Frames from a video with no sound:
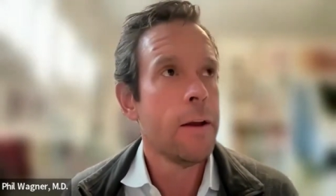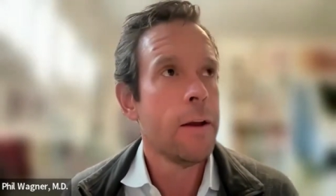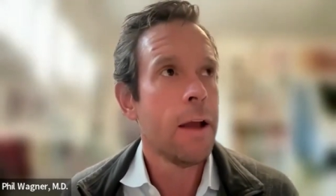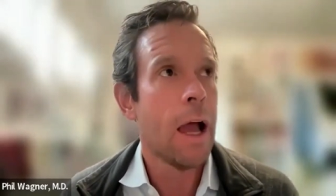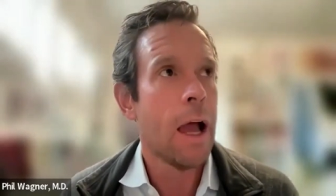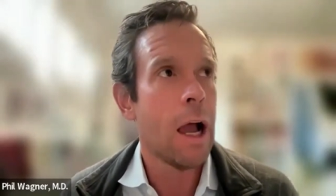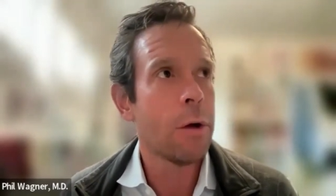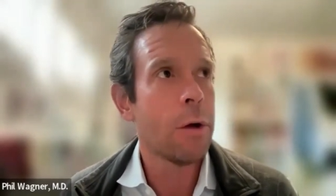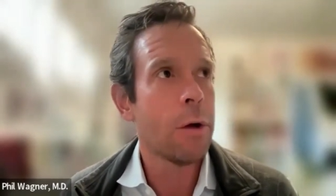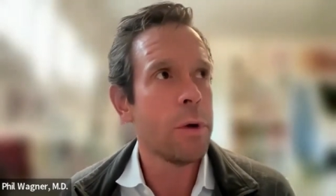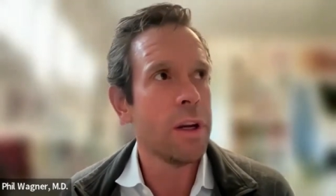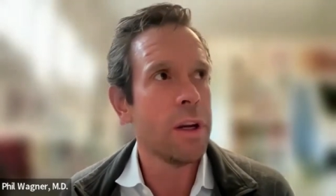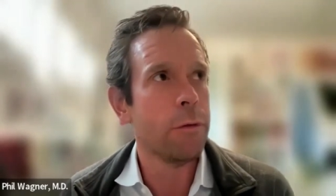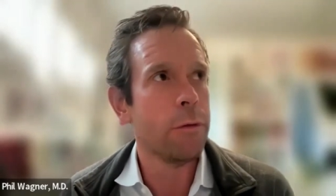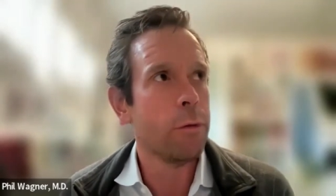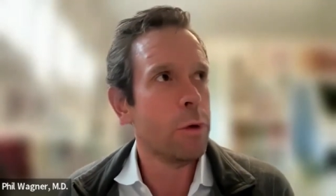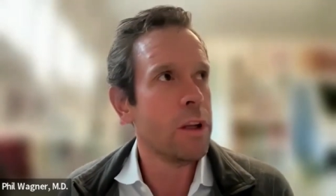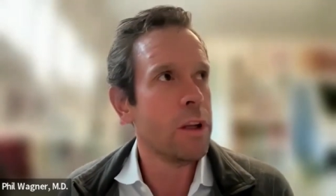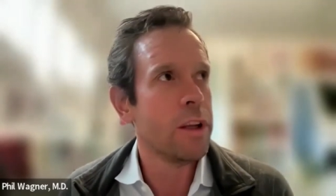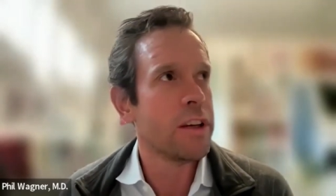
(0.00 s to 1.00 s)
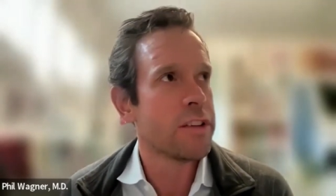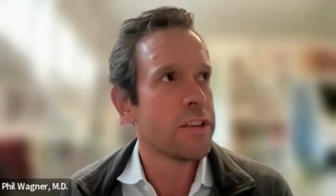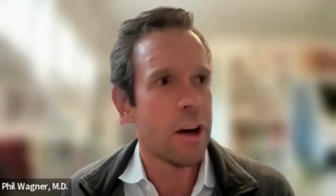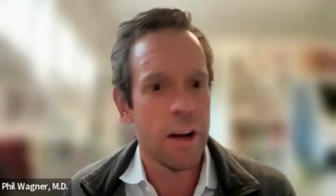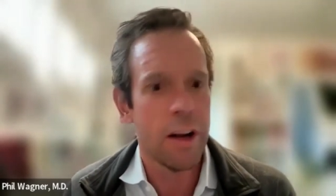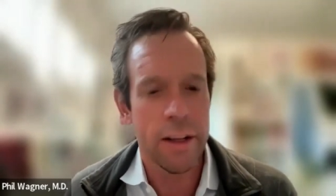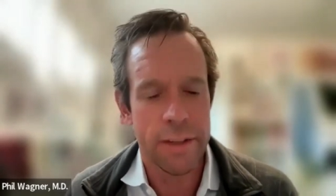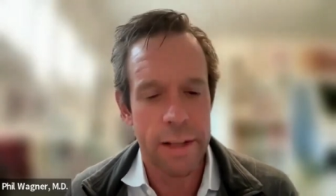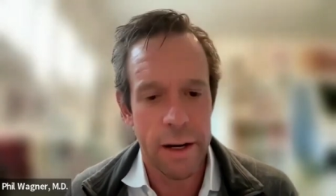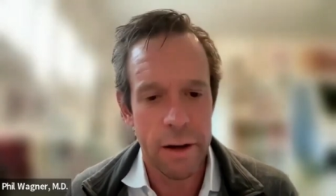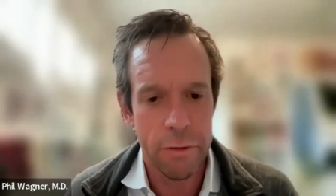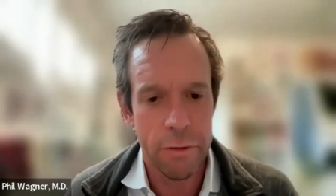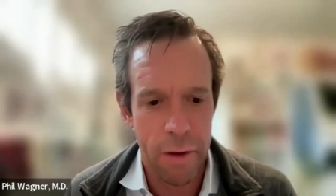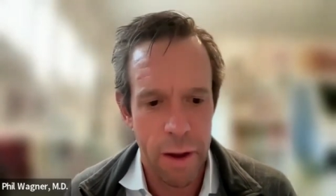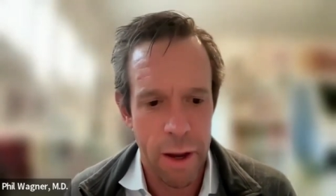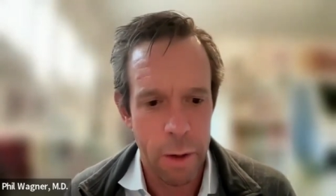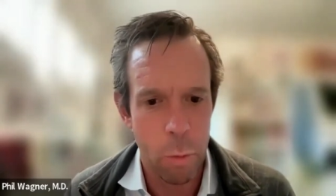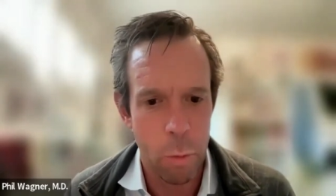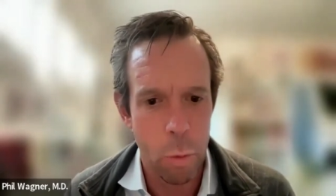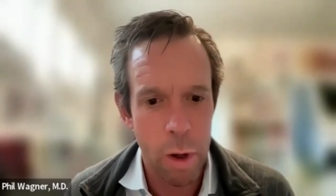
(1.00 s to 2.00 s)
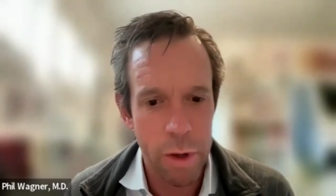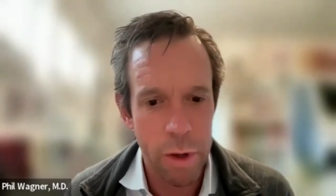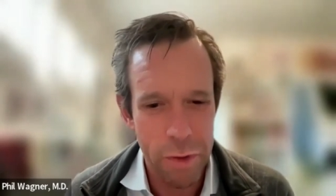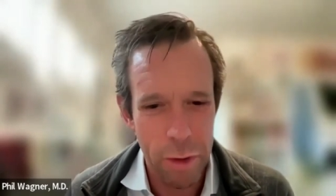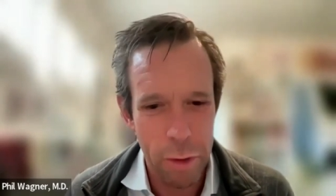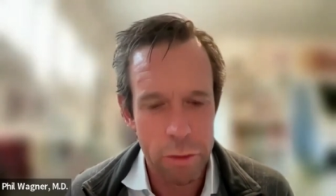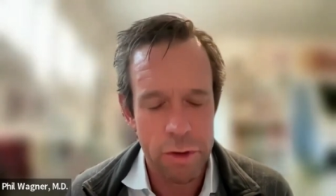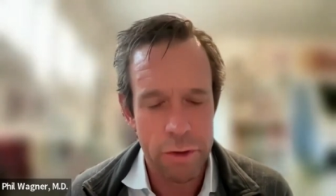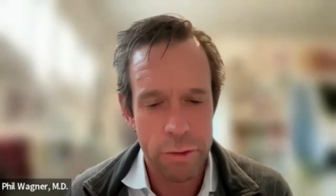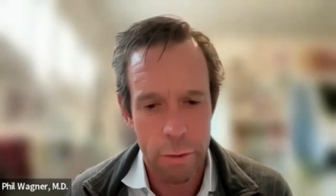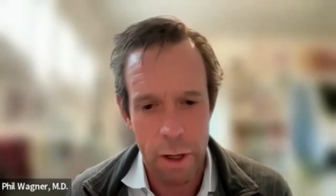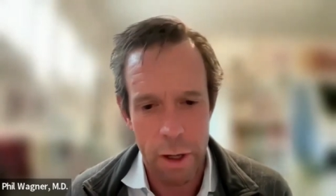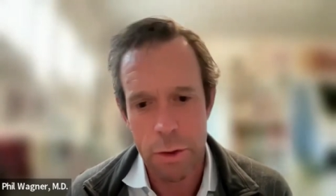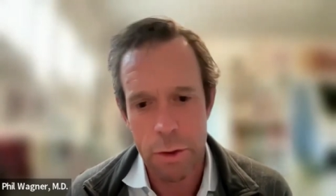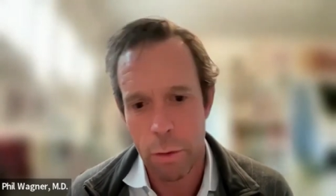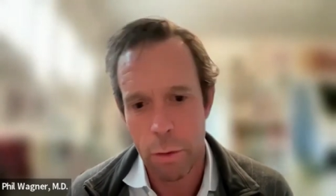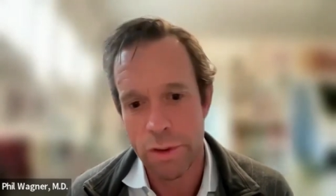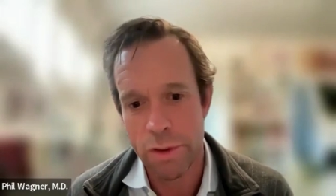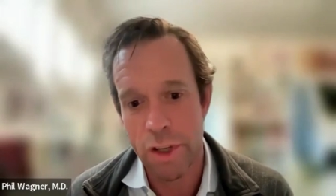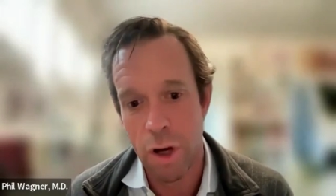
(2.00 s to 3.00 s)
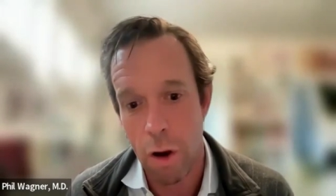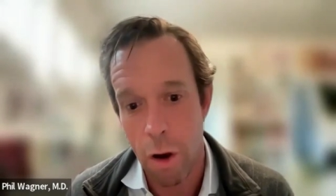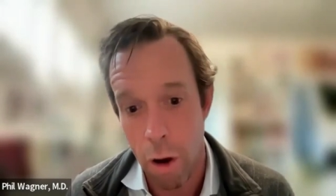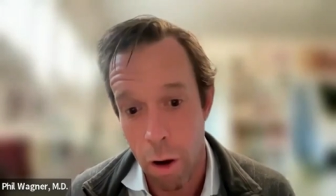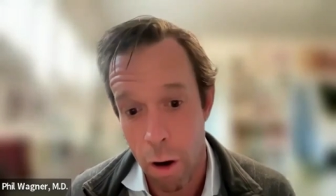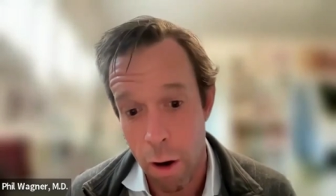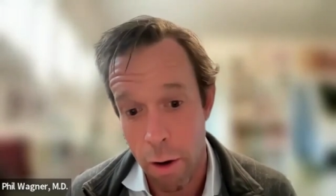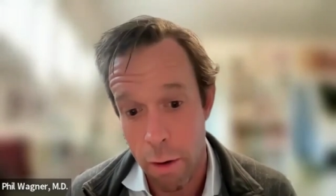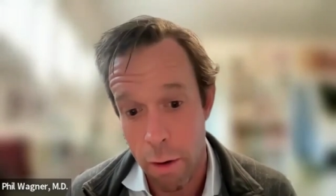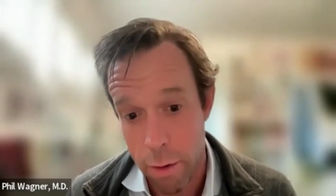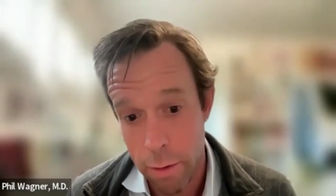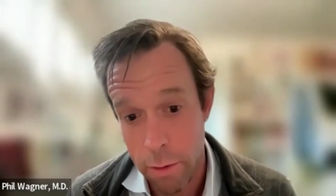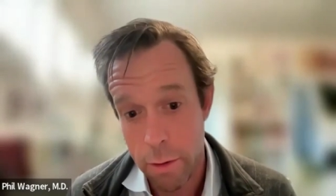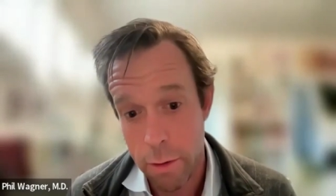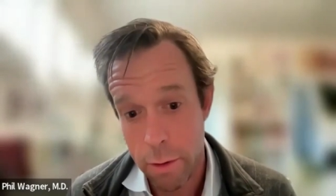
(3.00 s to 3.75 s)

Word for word: how can we really start identifying what those thresholds are?